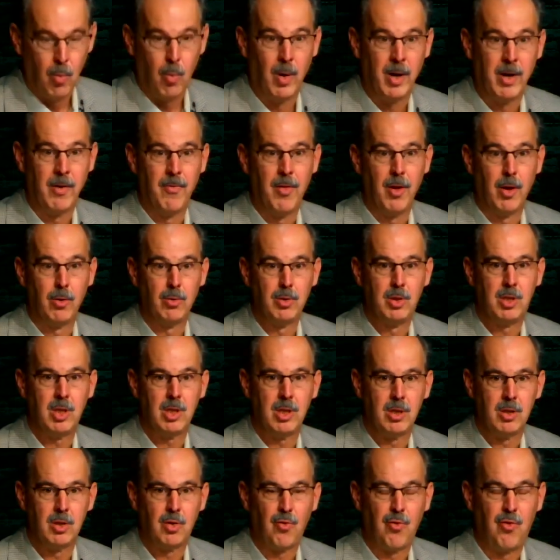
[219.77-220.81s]
One of those
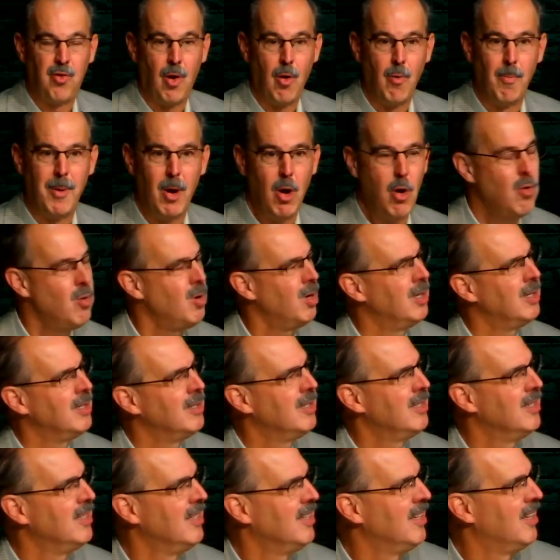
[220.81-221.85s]
is FOMO,
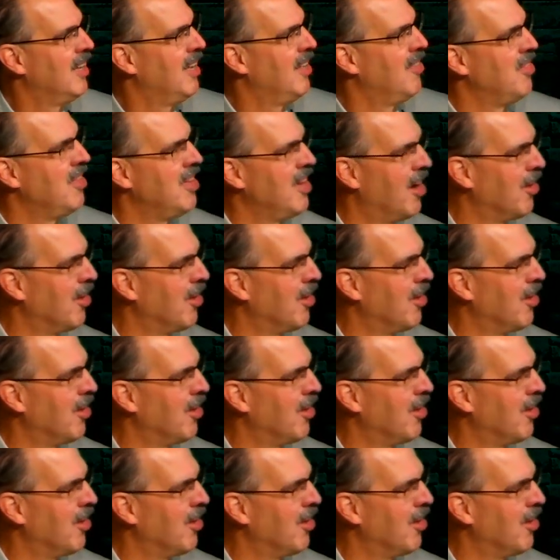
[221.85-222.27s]
and